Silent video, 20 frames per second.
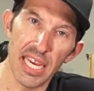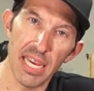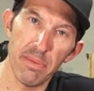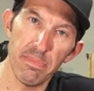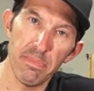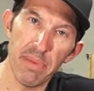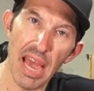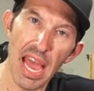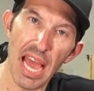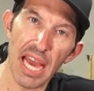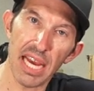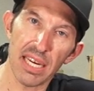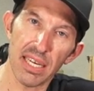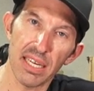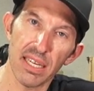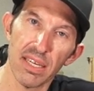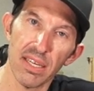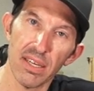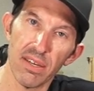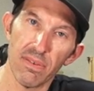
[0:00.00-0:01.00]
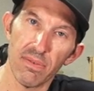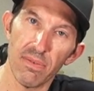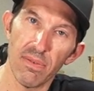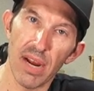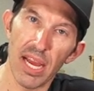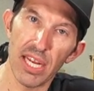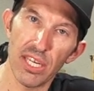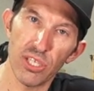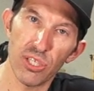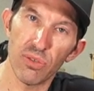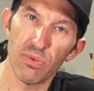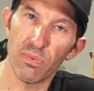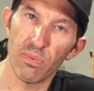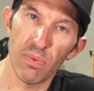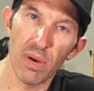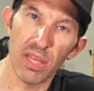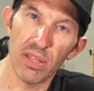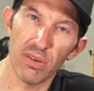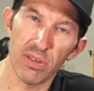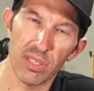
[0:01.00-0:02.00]
impact wrench,
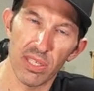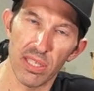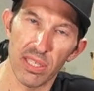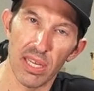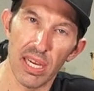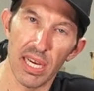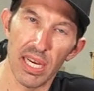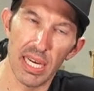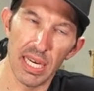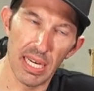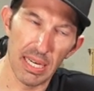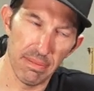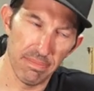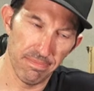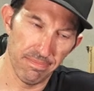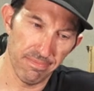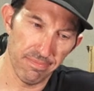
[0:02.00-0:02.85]
whether it's a, uh,